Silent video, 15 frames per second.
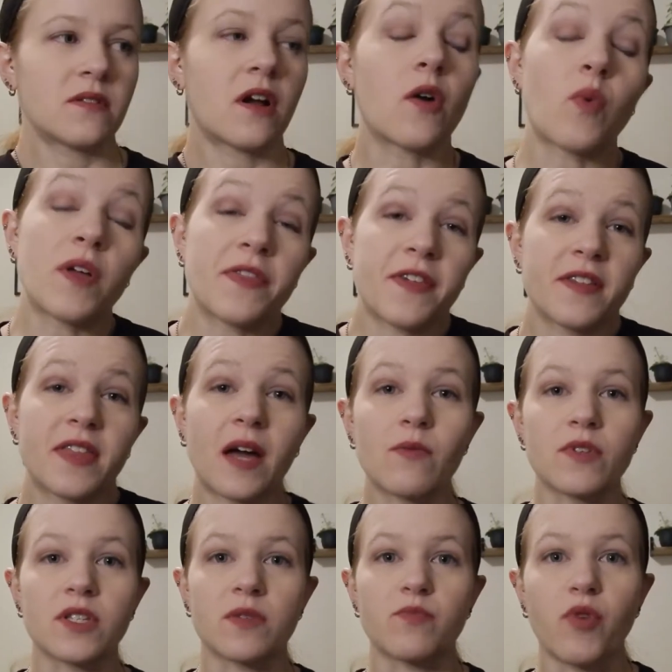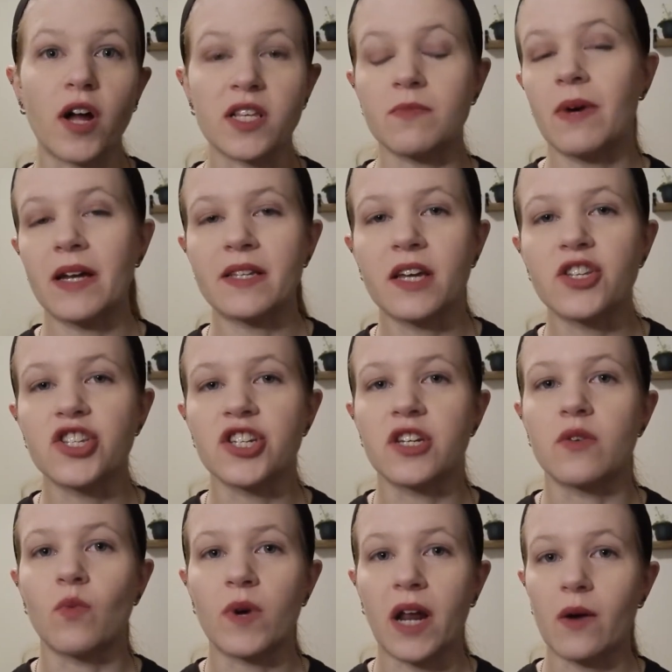One thing that was brought to my
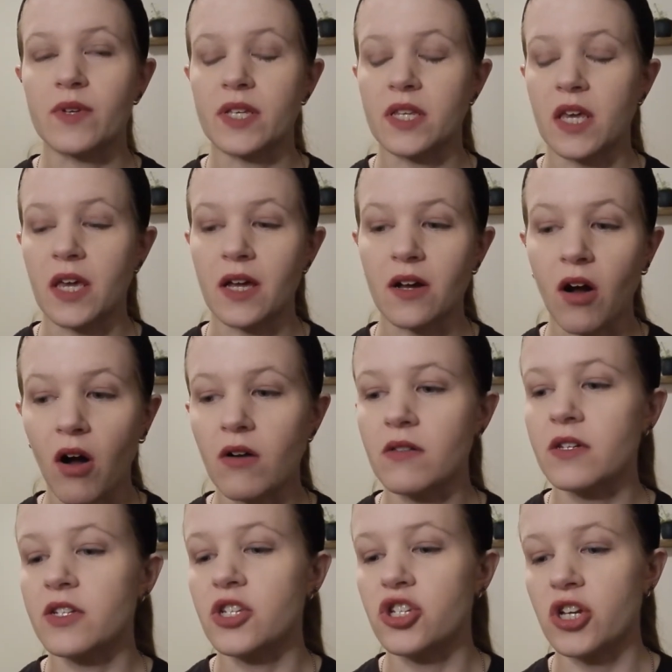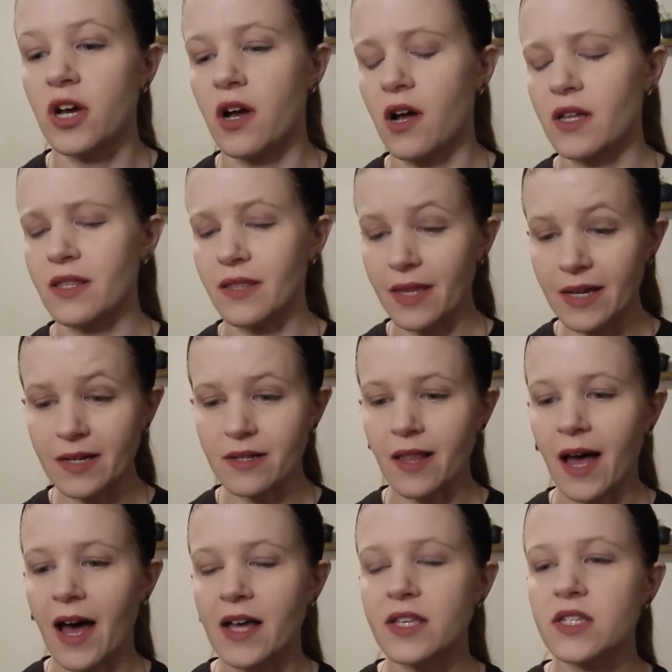attention when I was in a college lit
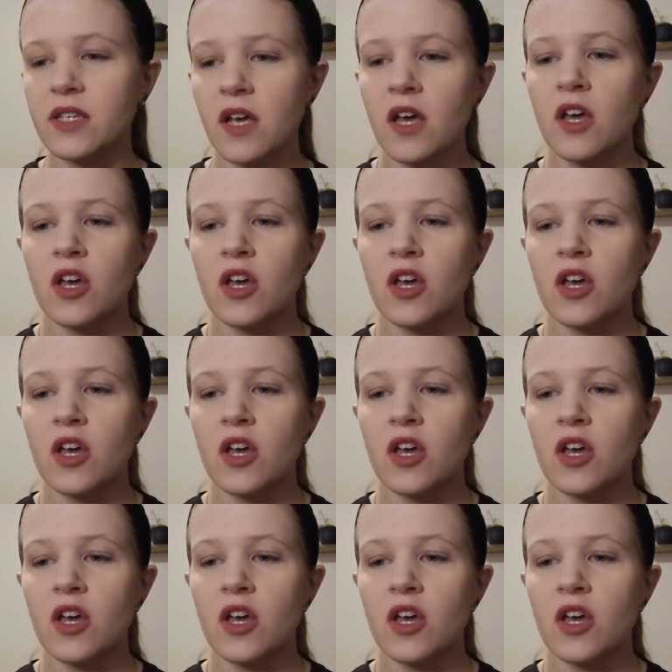class